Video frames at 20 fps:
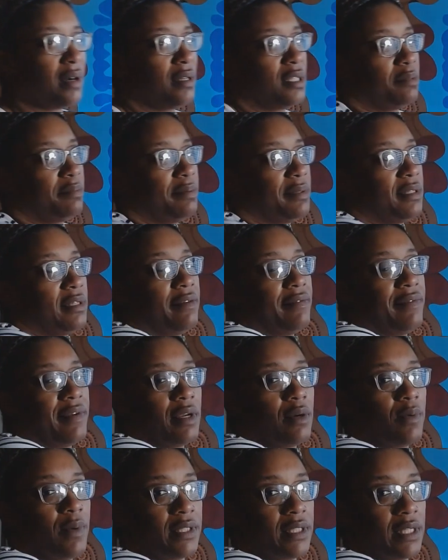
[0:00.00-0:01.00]
specific
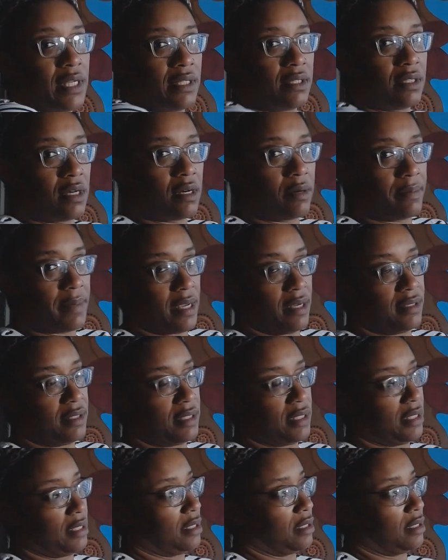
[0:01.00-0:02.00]
once I start
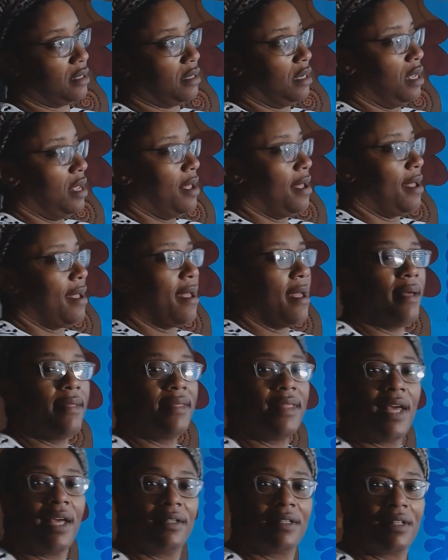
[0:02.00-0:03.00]
painting. And
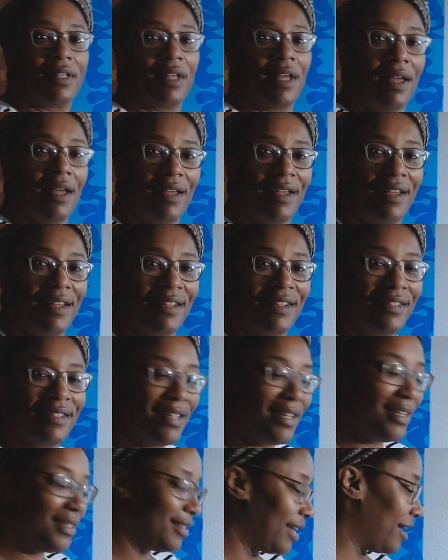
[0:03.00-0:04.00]
that's that.
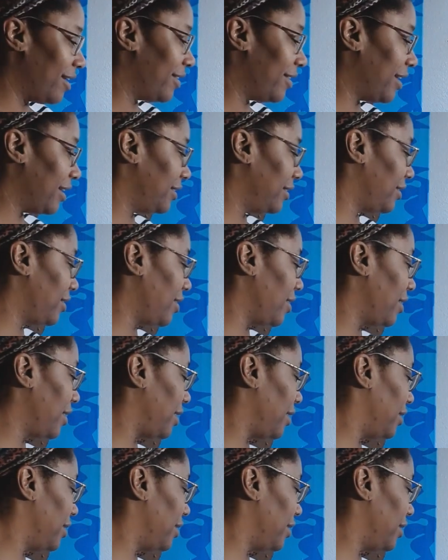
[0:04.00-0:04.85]
That's how that is gonna.